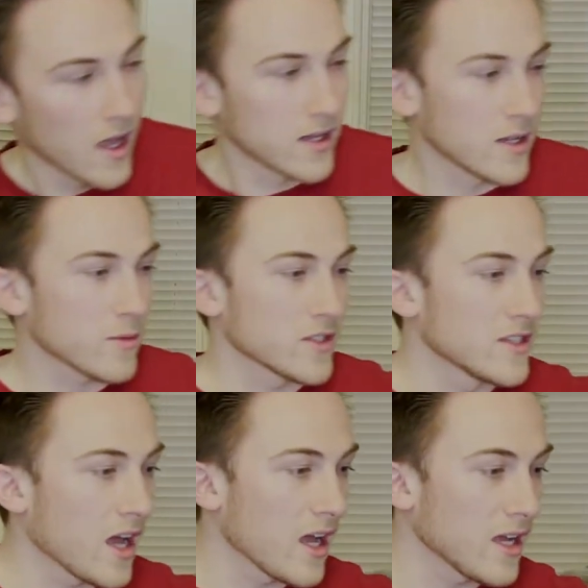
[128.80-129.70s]
At number
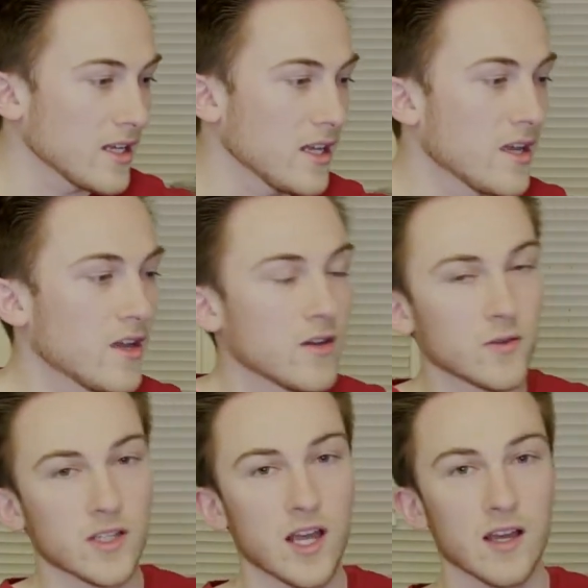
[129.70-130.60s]
9,
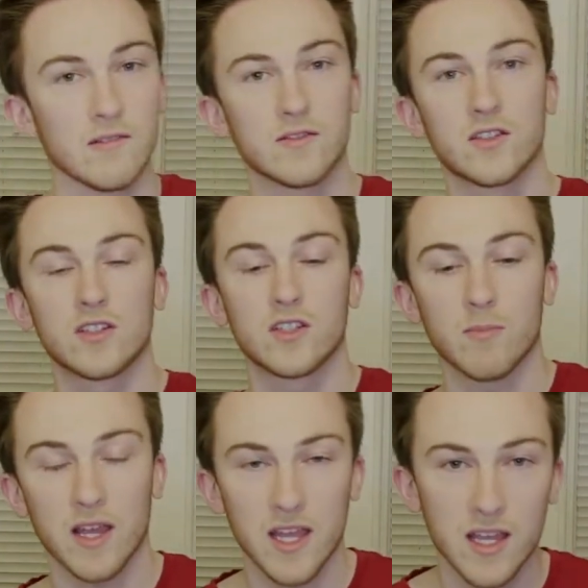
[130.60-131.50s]
we have the
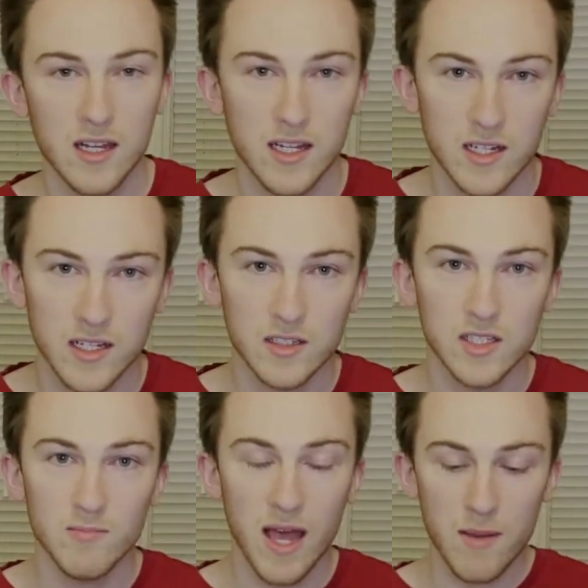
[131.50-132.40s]
Japan and Italy
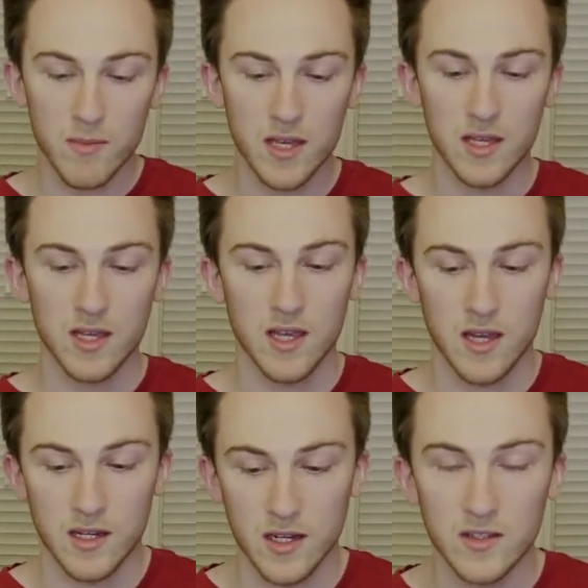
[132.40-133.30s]
map.
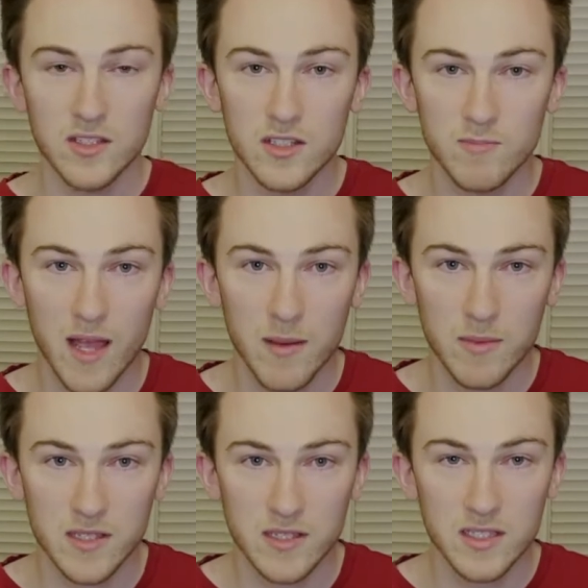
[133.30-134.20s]
Now this map
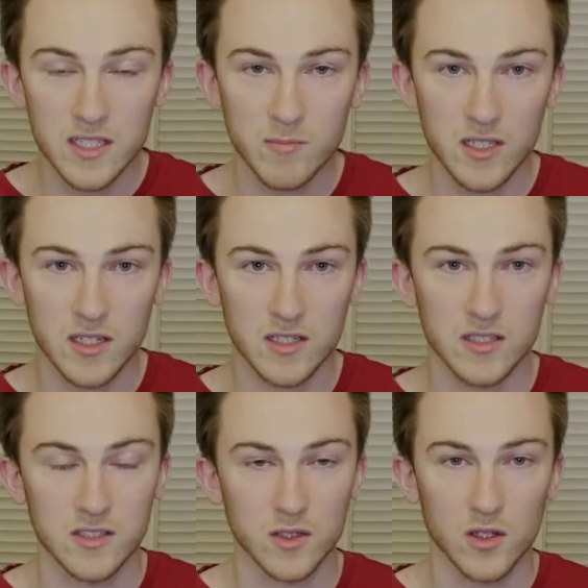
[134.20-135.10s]
is neat because
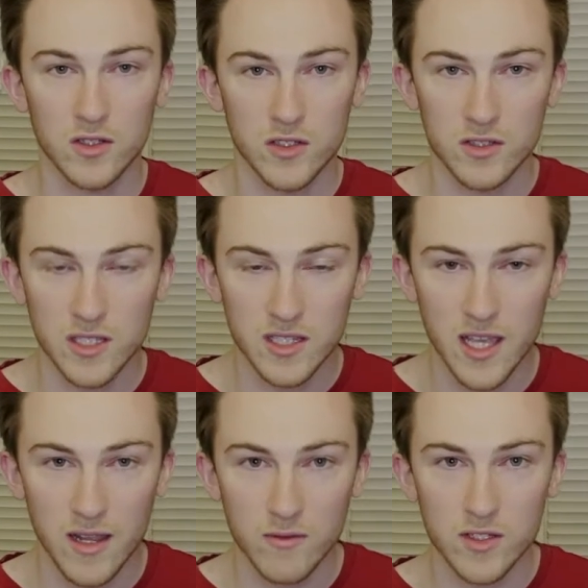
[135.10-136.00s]
it's larger than the
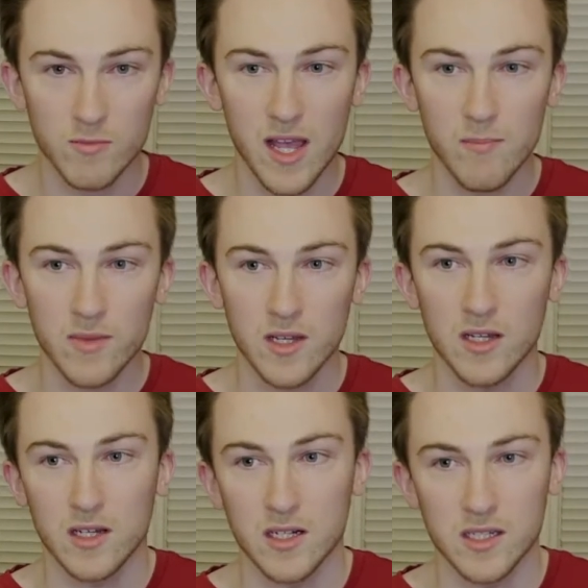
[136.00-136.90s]
average map.
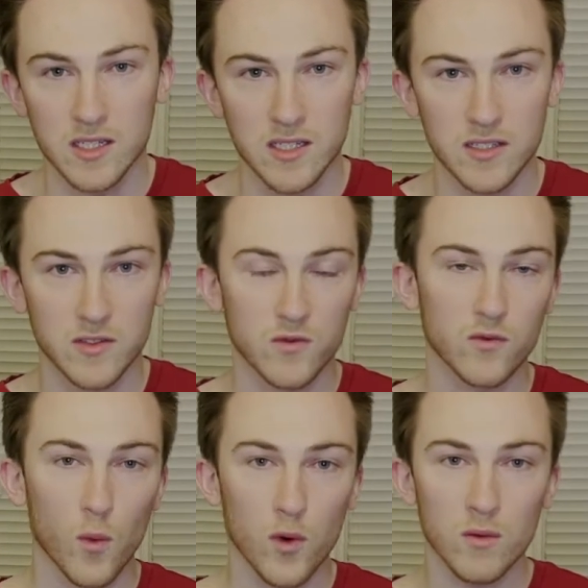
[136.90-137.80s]
It is
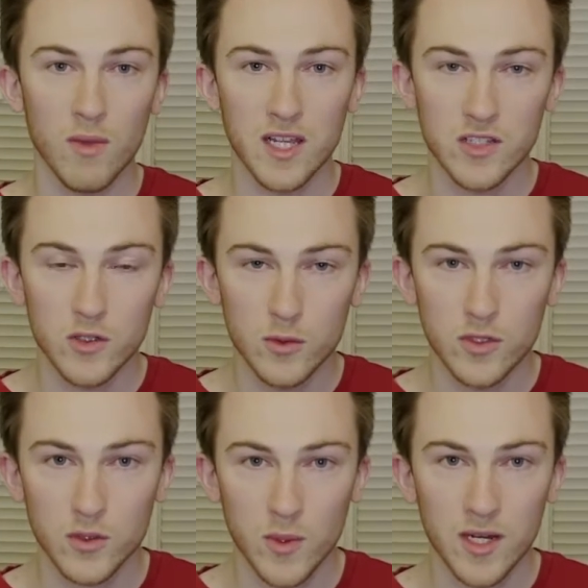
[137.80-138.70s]
4x2
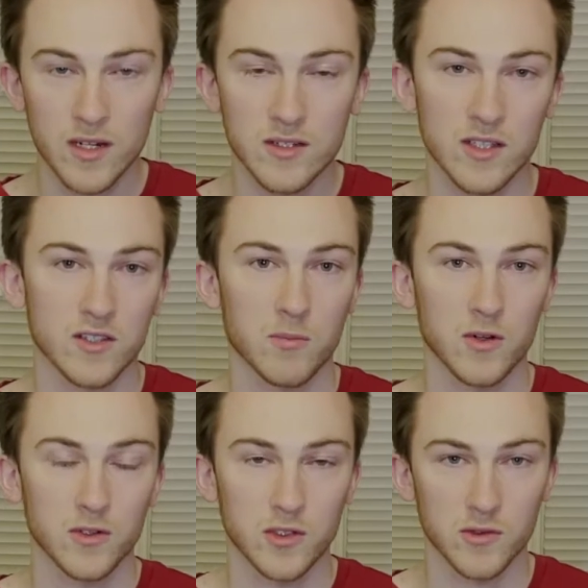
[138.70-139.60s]
squares as
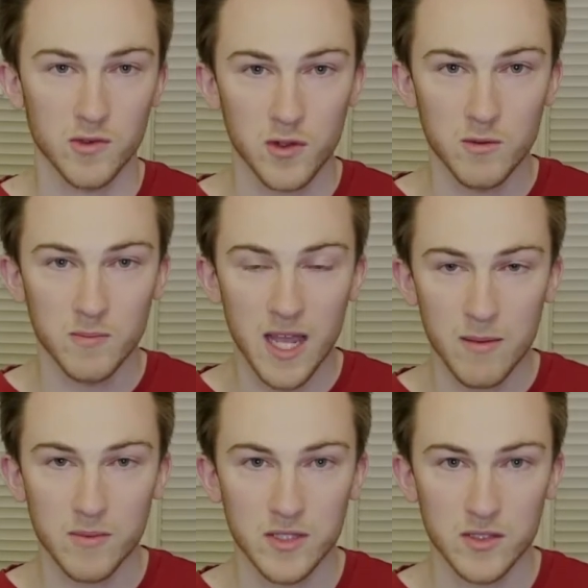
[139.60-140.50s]
opposed to a normal
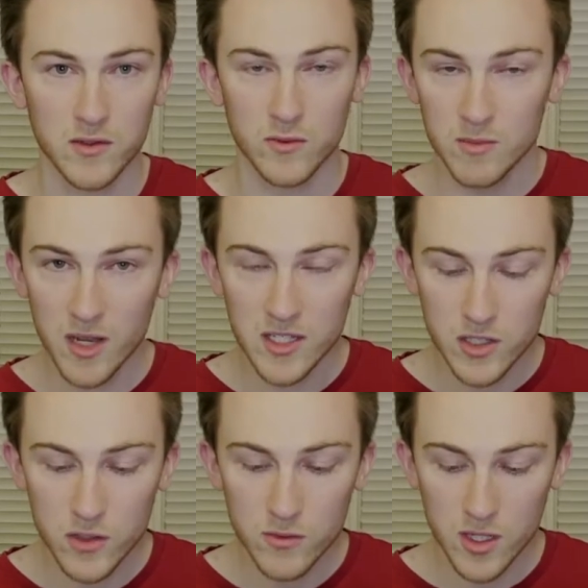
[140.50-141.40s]
map is
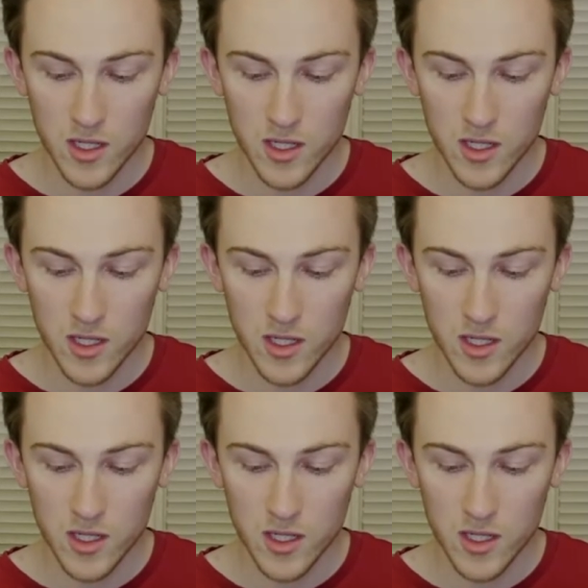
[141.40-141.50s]
3x2.